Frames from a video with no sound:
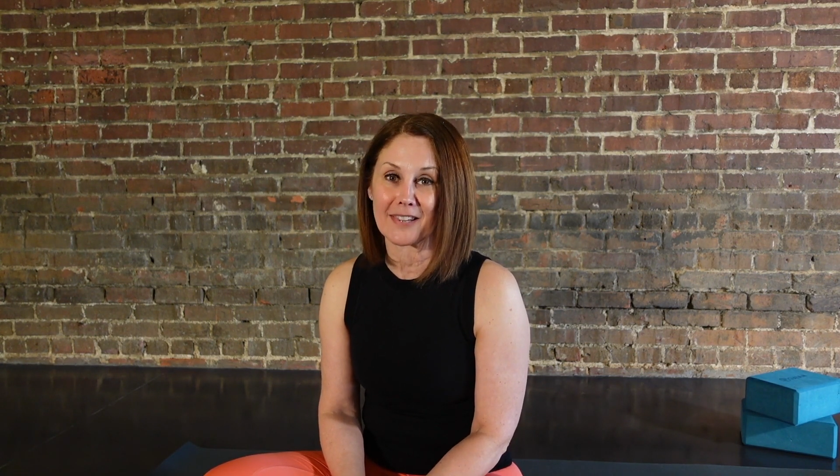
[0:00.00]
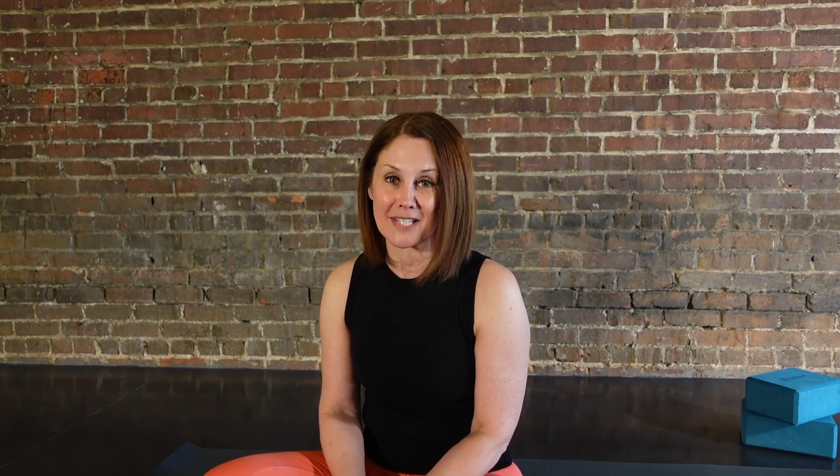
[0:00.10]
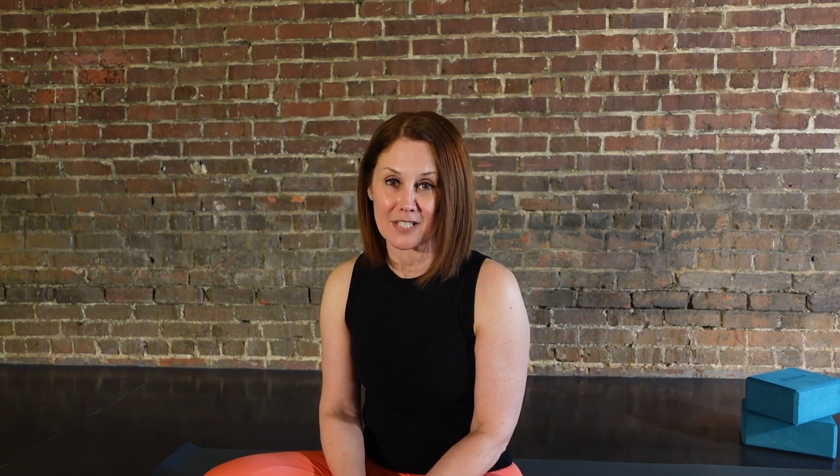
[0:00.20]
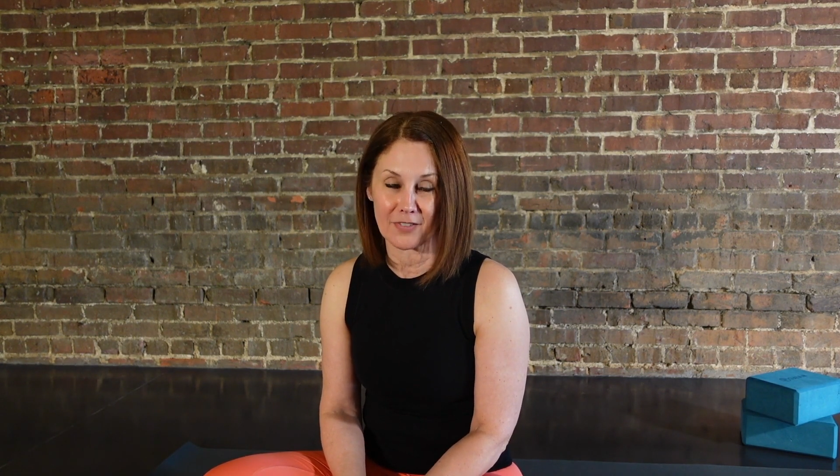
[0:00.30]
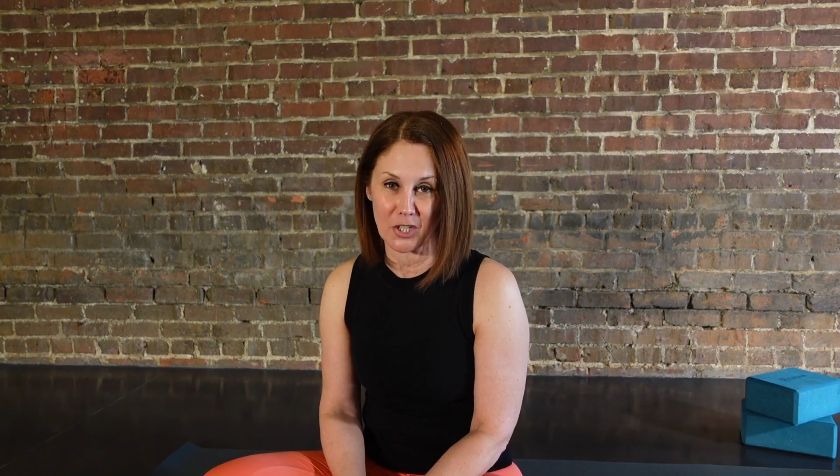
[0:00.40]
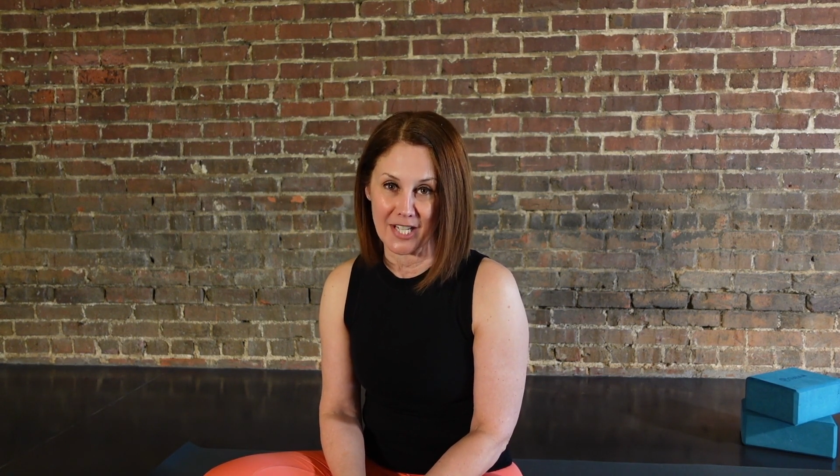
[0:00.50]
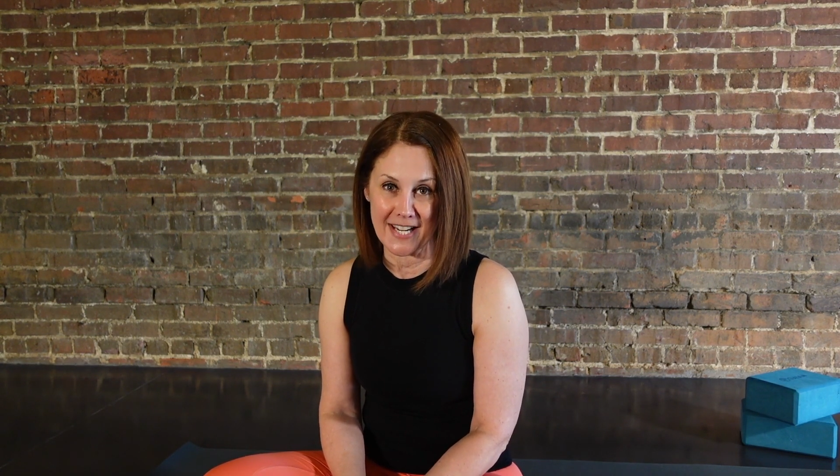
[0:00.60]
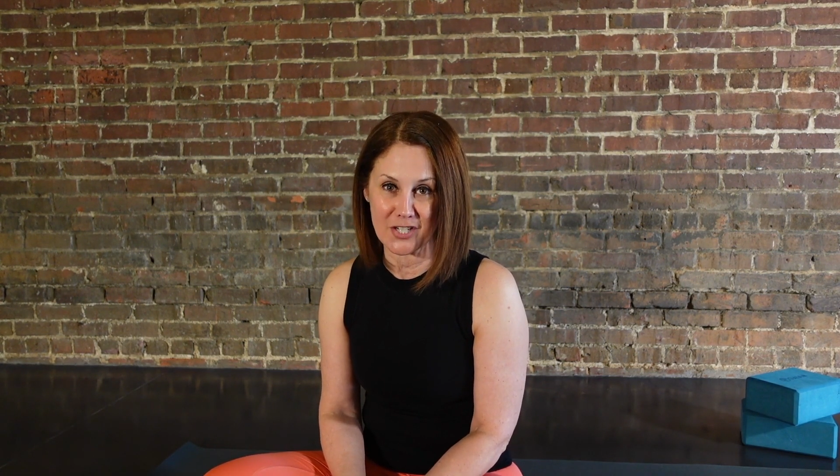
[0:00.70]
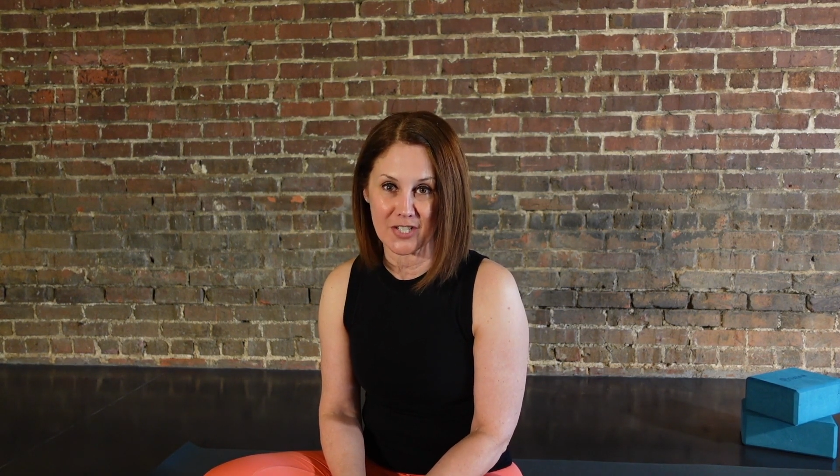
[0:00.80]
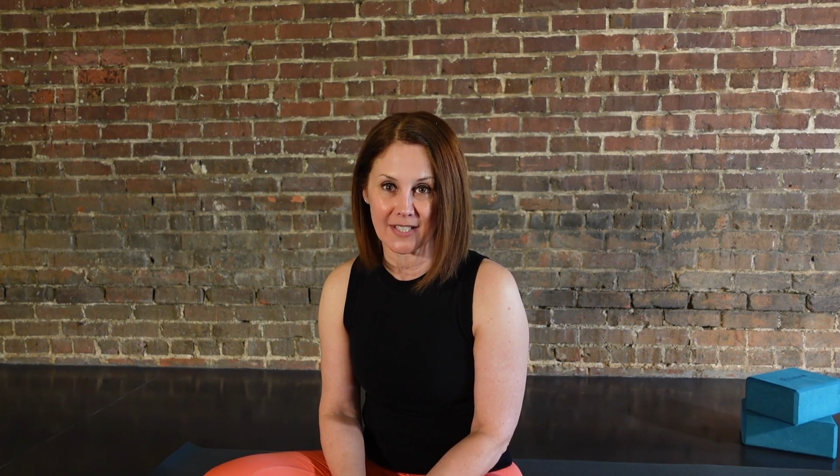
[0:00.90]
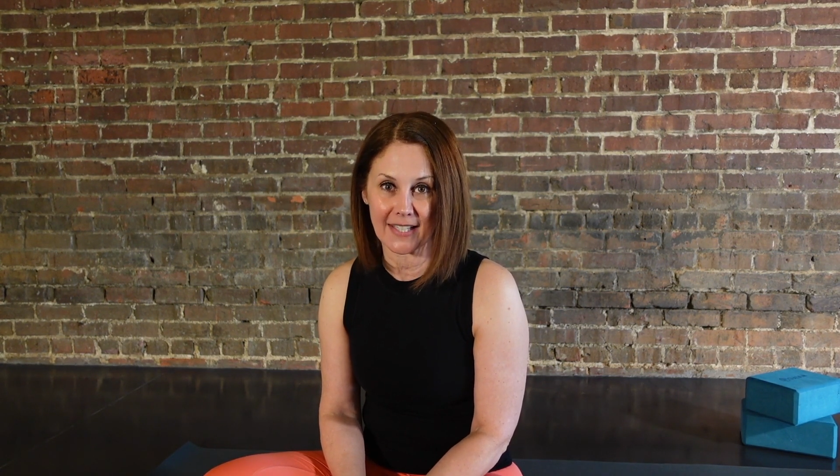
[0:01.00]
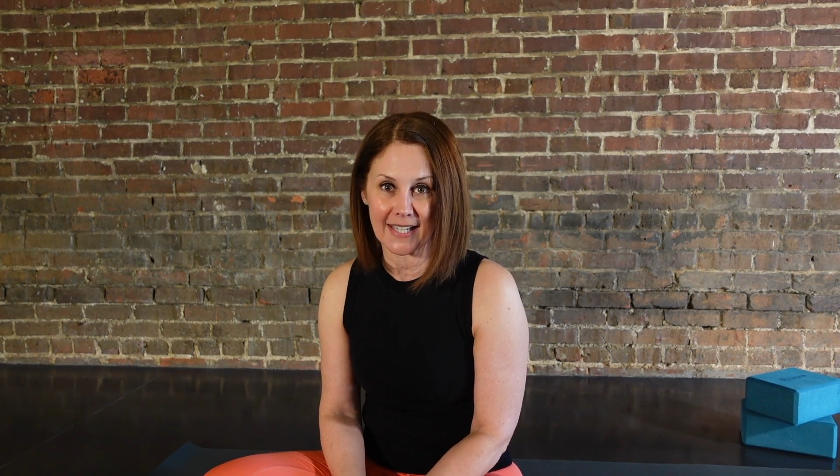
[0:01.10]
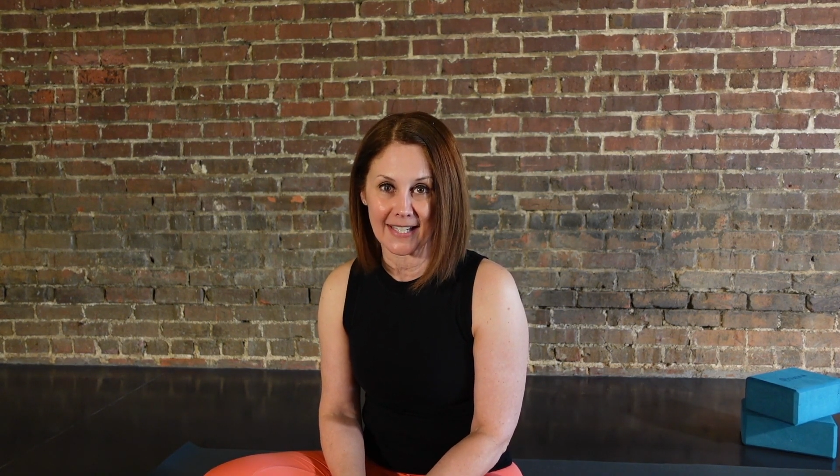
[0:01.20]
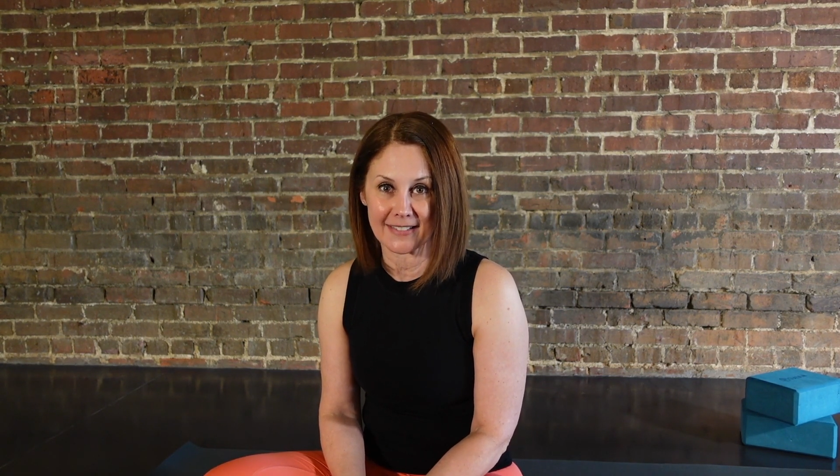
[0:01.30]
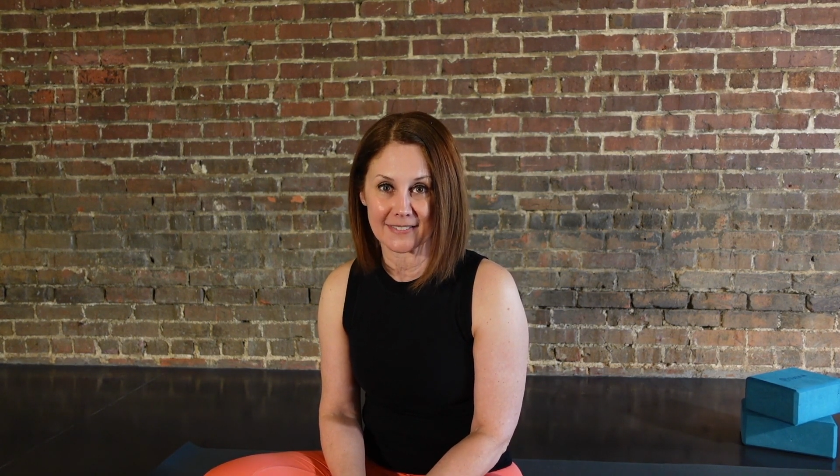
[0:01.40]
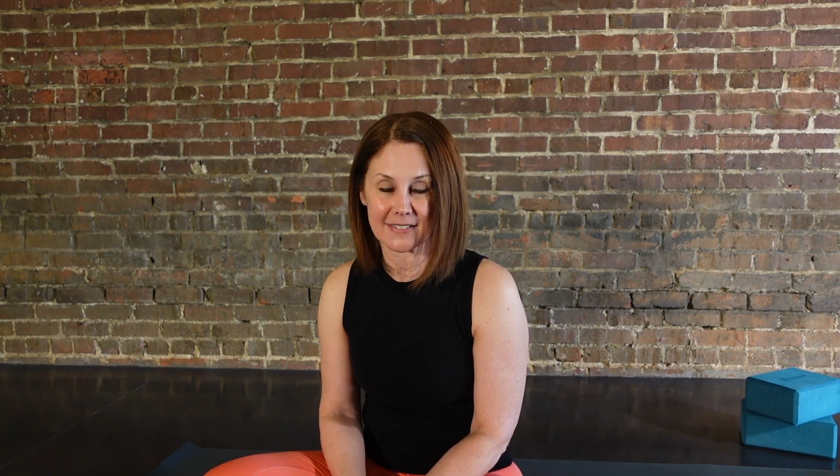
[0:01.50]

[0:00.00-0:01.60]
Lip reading: this variation again.